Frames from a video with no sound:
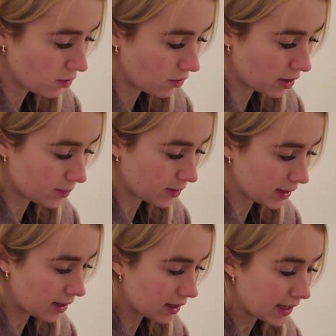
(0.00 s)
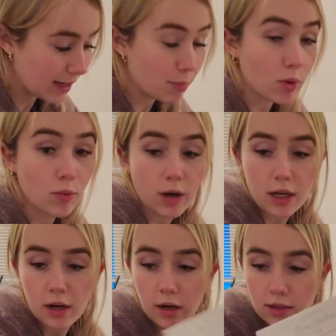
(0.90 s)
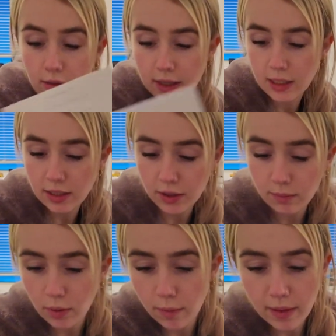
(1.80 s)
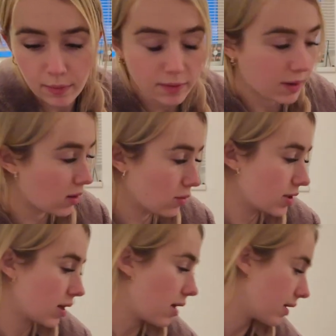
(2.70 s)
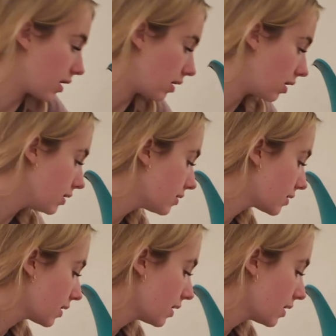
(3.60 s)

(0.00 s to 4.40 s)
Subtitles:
Christmas, and I keep all my cards, so I need to put them with my old cards.